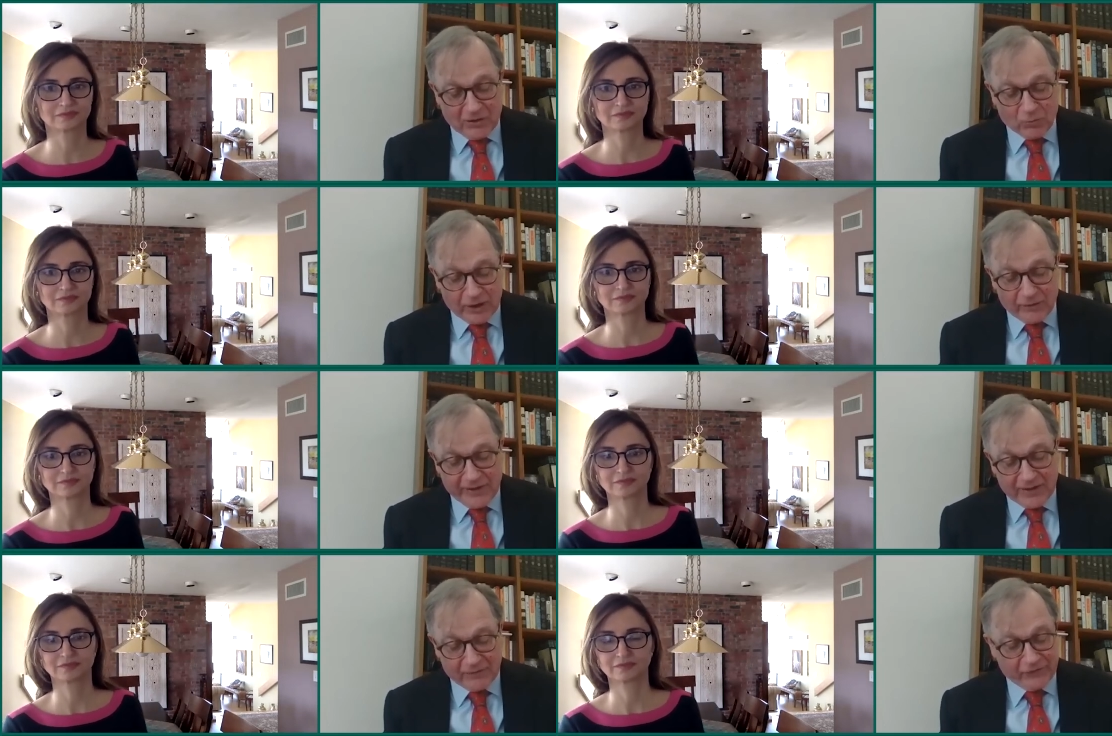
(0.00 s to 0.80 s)
Speaker 1: where
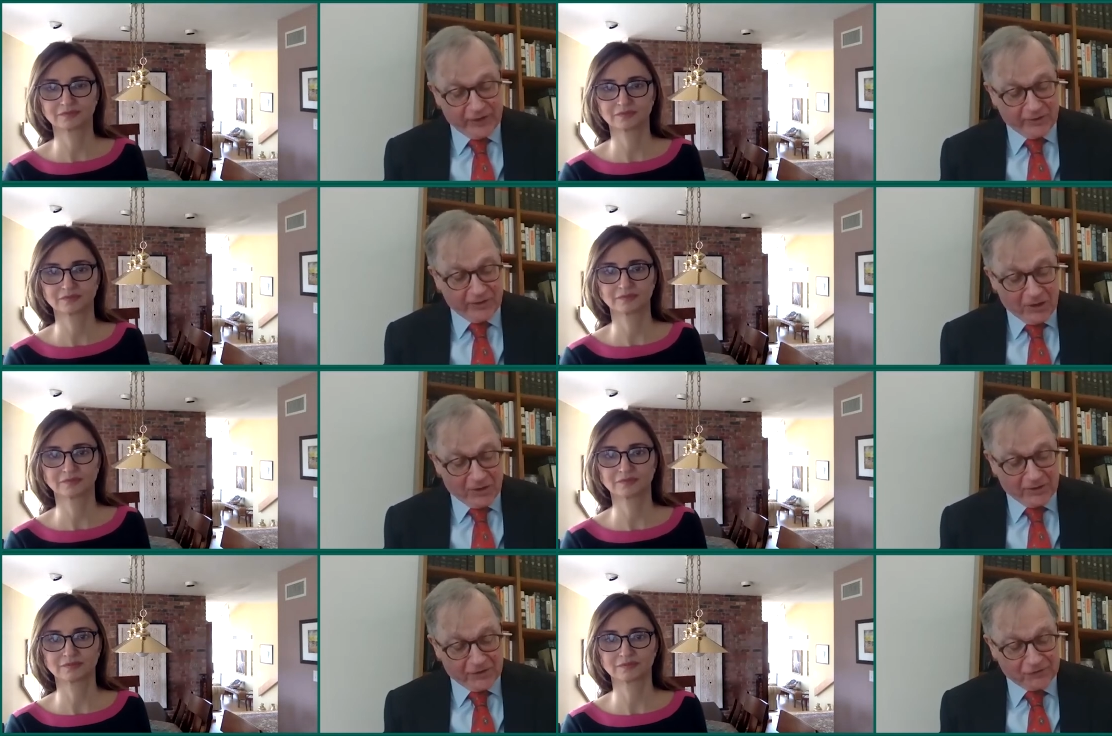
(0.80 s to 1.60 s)
the unfettered
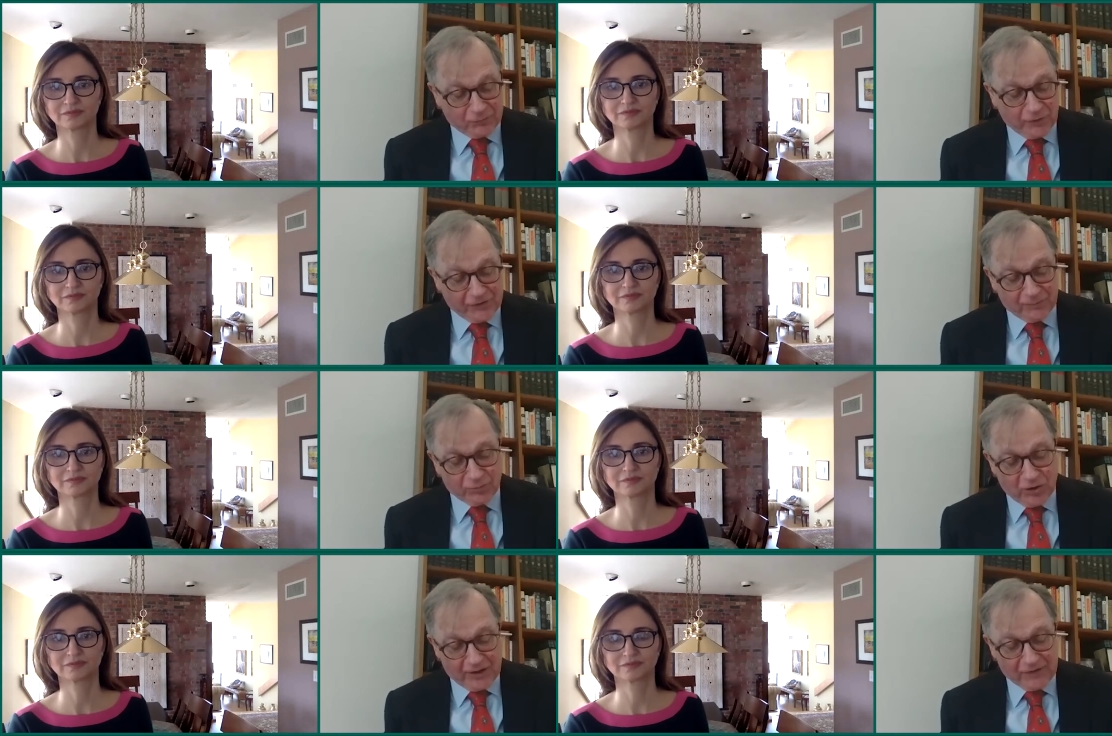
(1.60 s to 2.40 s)
artist with his
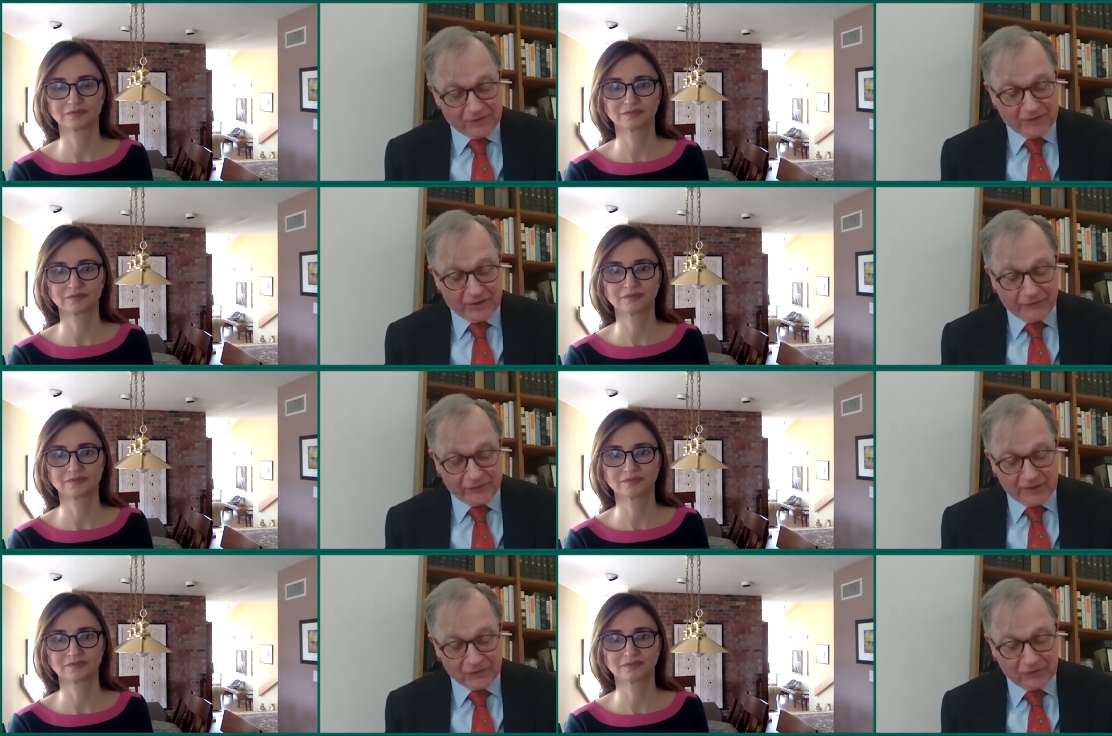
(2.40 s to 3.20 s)
brawny self
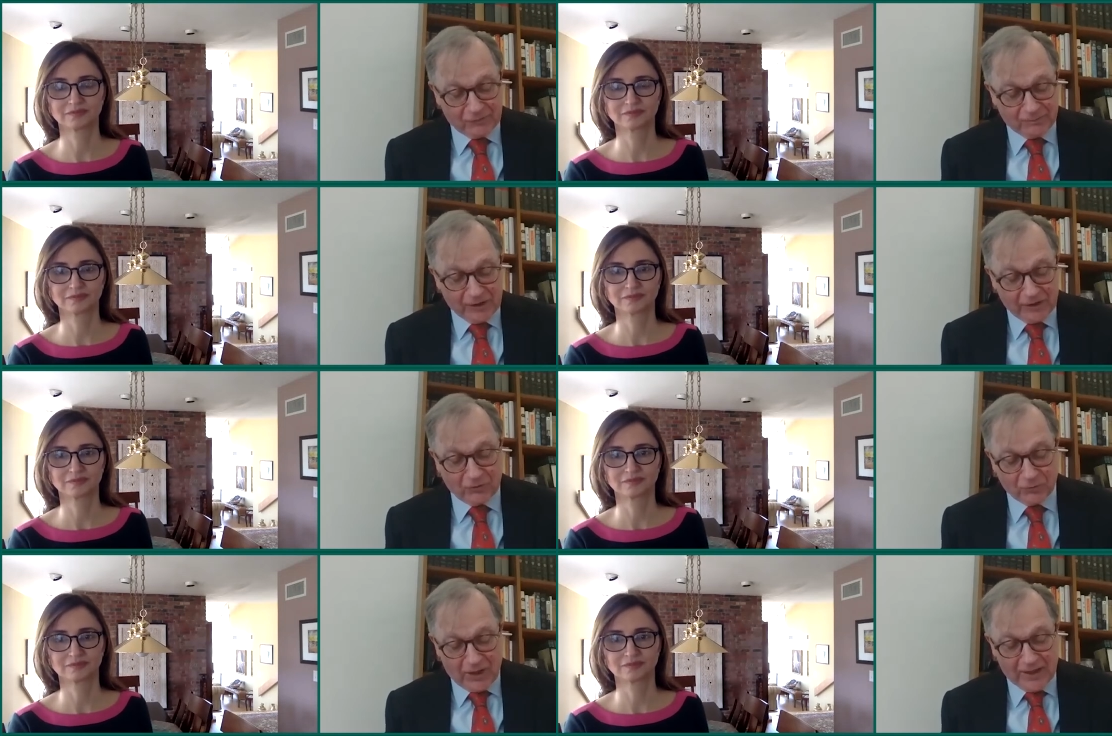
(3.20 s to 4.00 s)
can speak,
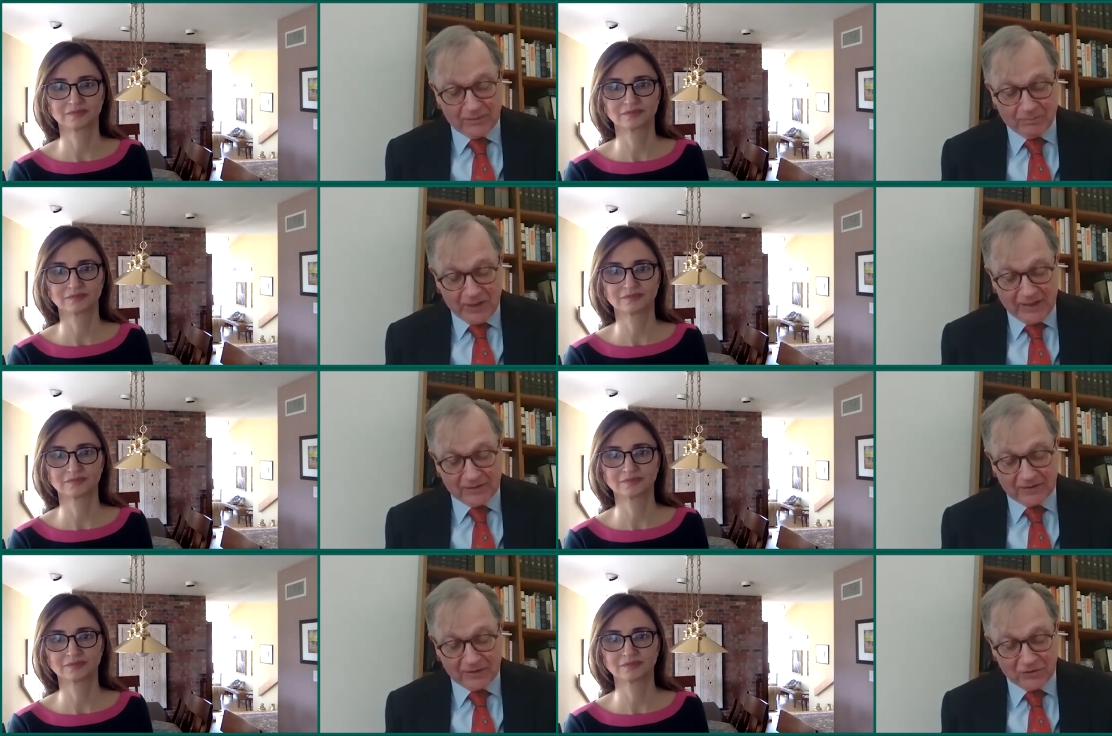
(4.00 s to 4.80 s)
write,
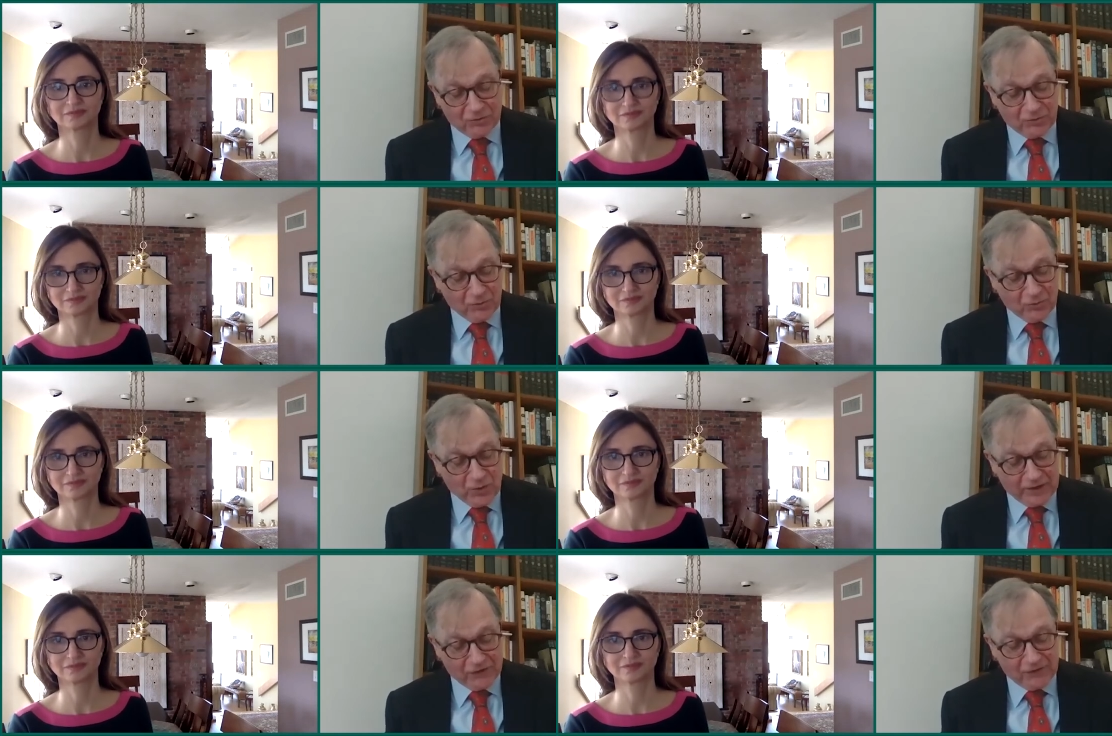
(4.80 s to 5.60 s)
paint, and do
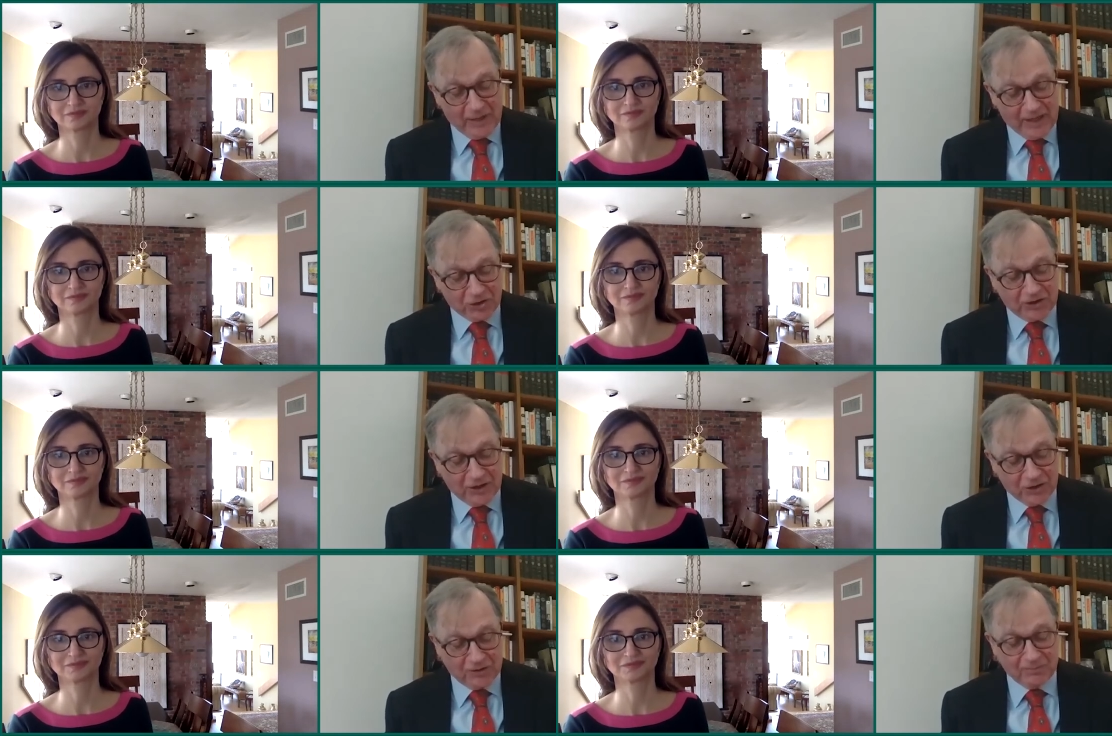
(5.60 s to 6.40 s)
what his
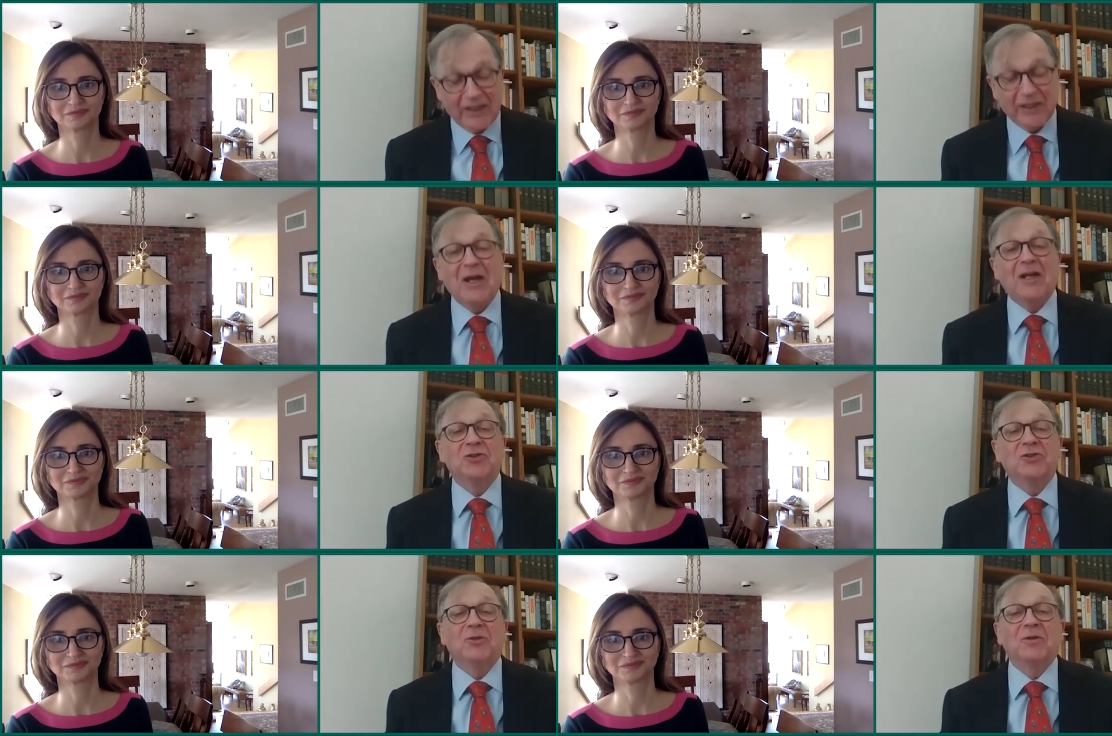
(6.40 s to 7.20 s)
imagination may
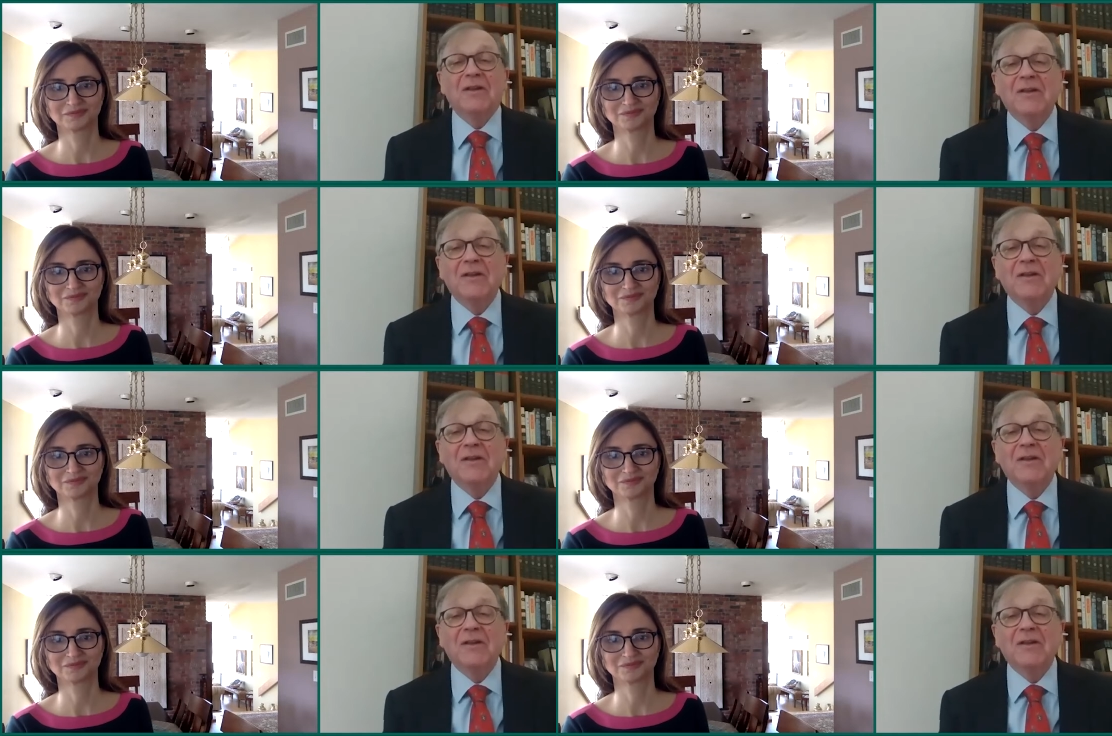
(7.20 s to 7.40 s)
conjure.